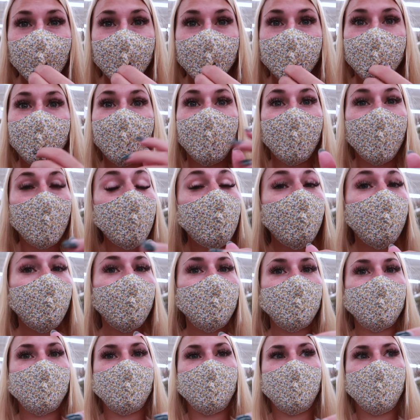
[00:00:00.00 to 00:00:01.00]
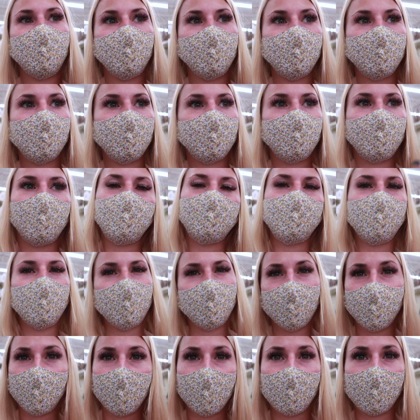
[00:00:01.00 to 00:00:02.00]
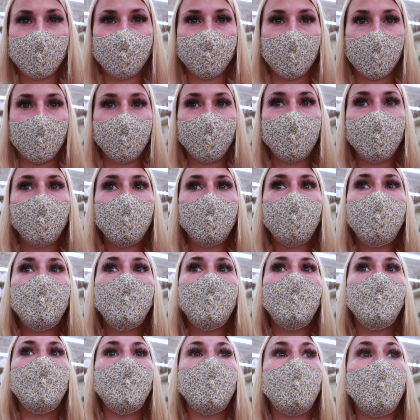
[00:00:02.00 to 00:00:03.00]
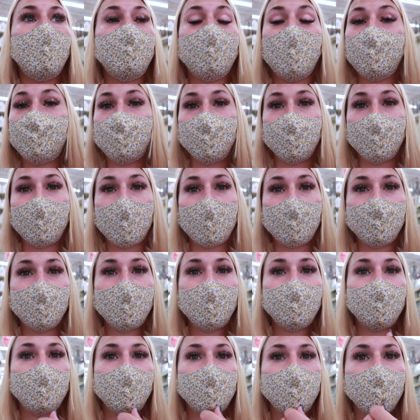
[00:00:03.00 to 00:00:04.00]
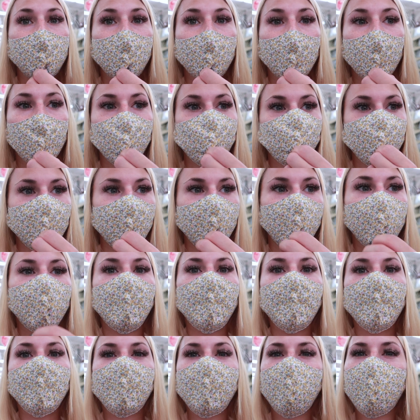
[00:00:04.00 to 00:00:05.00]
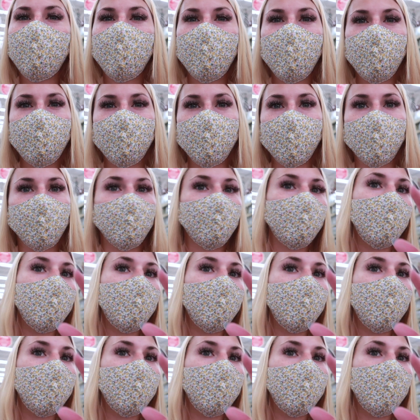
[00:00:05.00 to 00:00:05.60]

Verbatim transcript: idea that I've always seen is, let's say you're getting married, after you get married you could always like cut up your